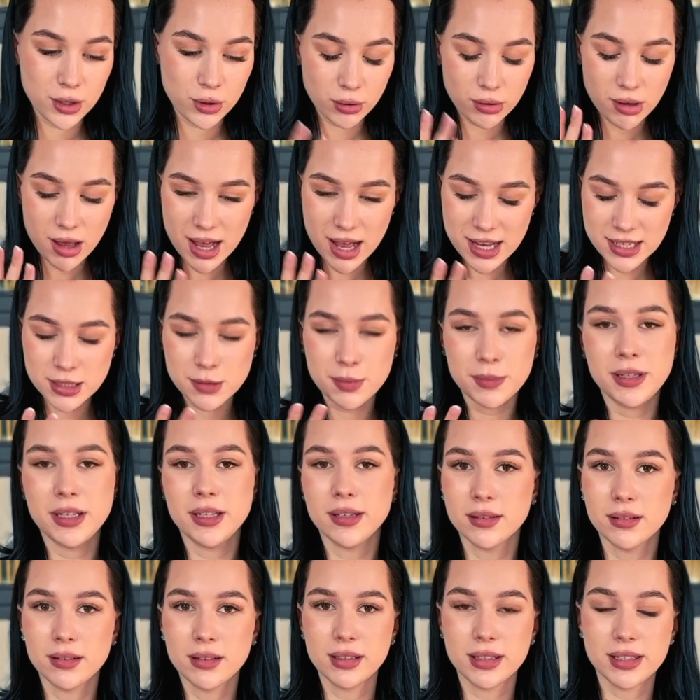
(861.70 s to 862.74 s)
You'll ask me,
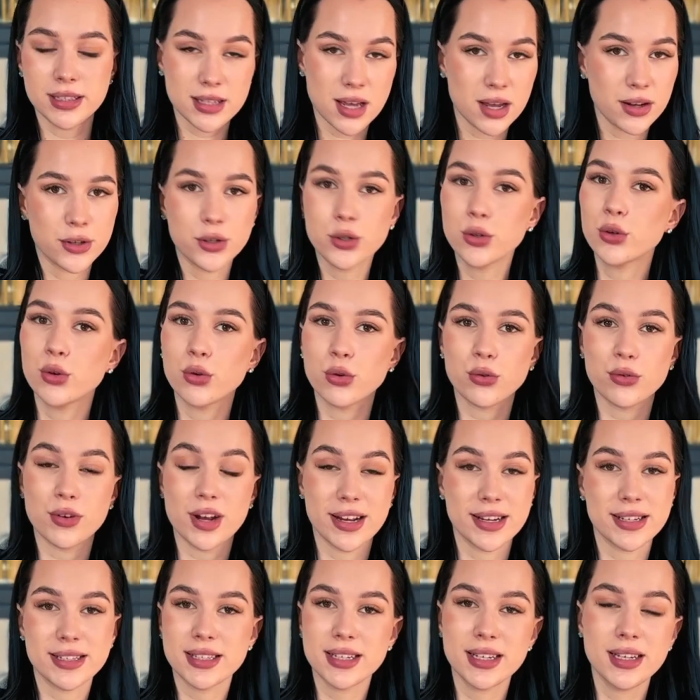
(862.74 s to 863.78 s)
Lisa, are you
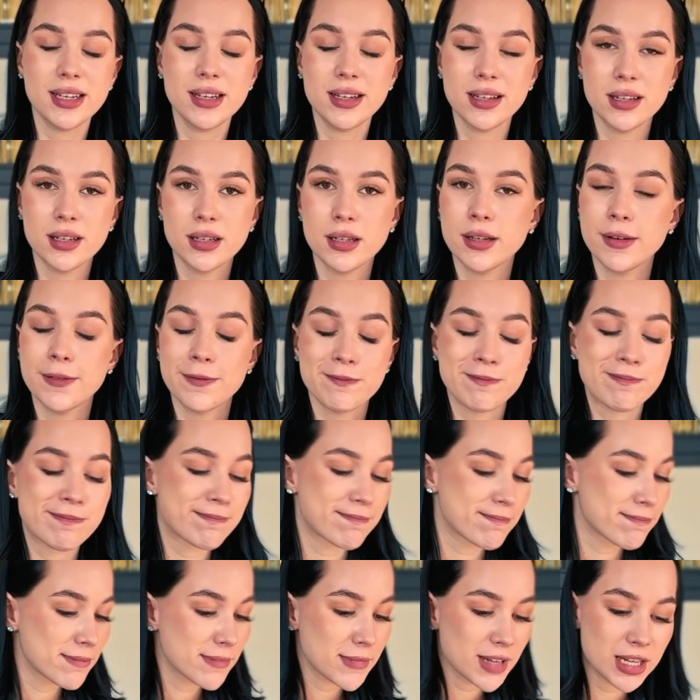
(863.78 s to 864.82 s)
crazy?
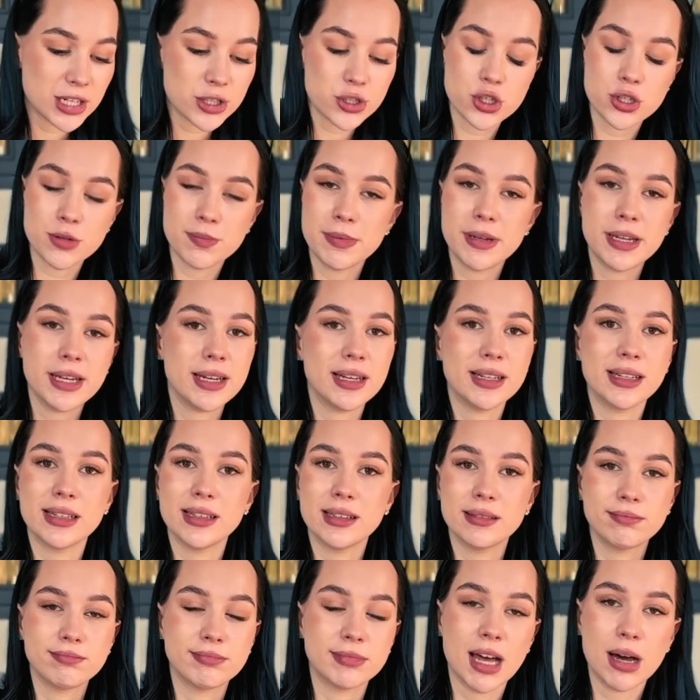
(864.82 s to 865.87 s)
It should be
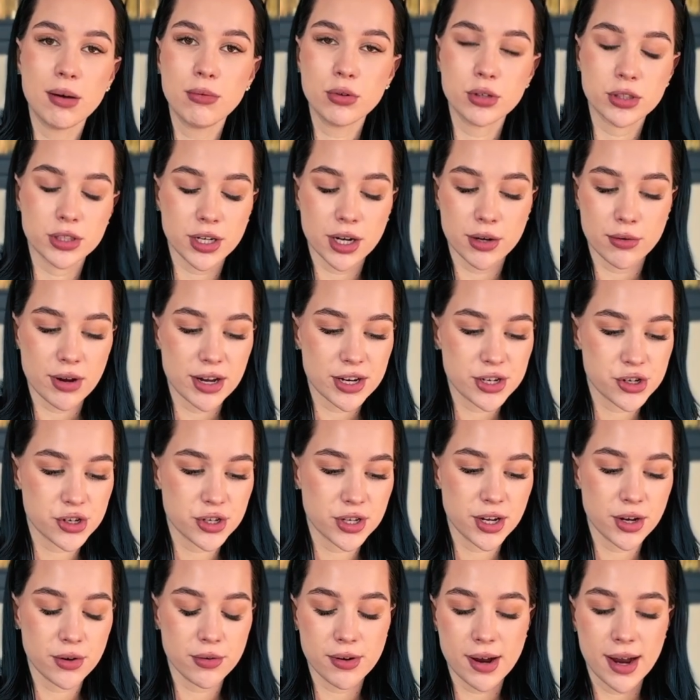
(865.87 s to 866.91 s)
a downward correction
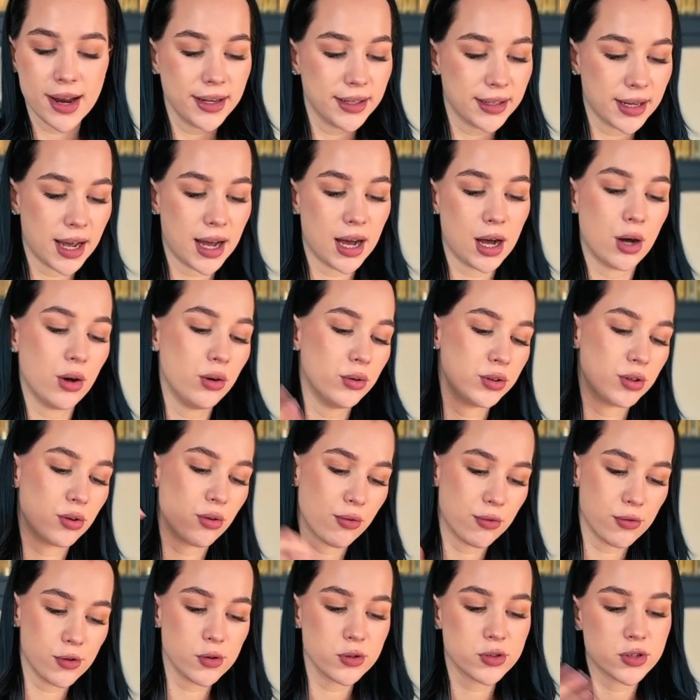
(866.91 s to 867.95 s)
here right now, the
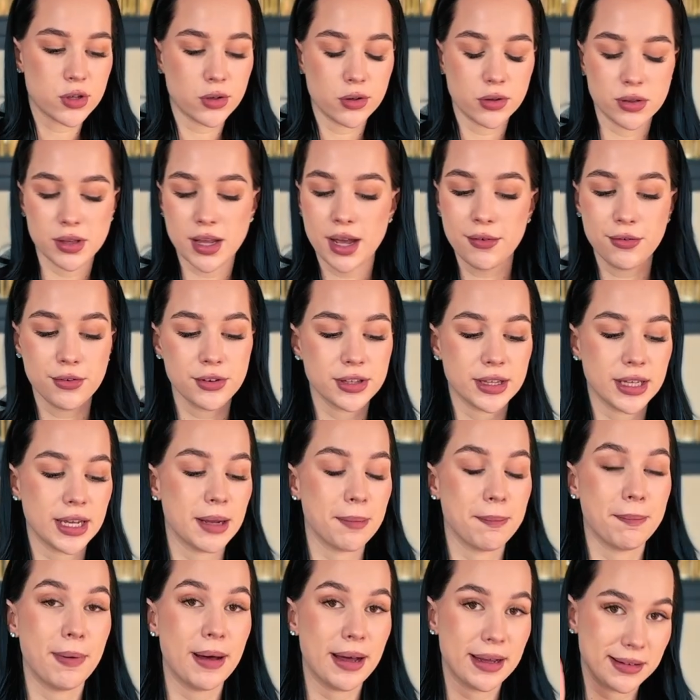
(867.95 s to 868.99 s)
reversal and everything,
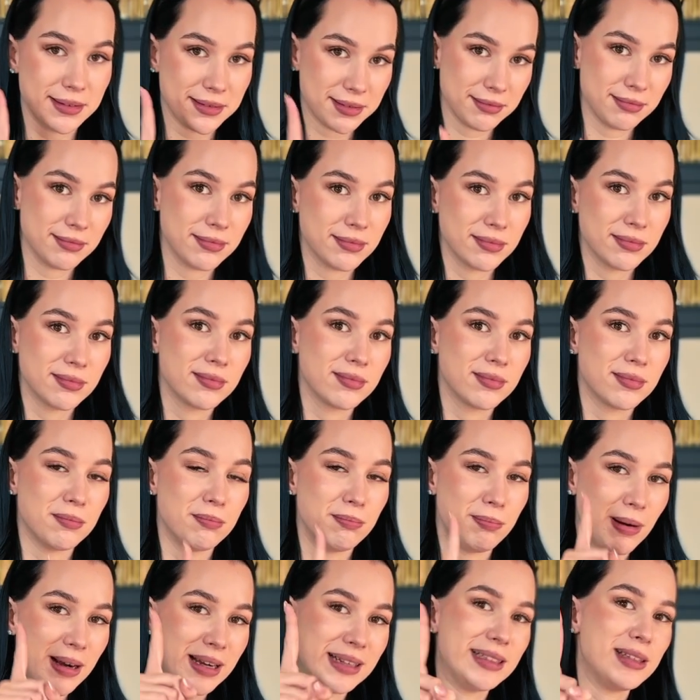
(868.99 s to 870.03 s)
but
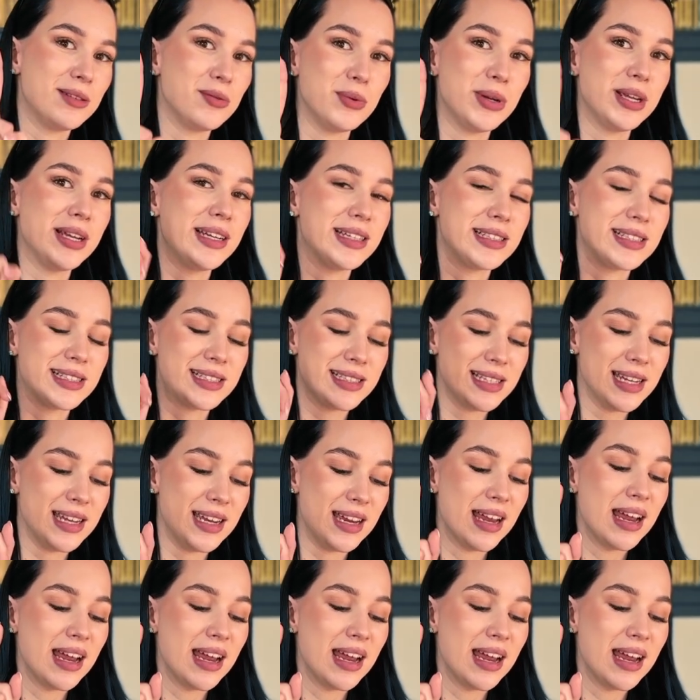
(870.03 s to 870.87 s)
we can see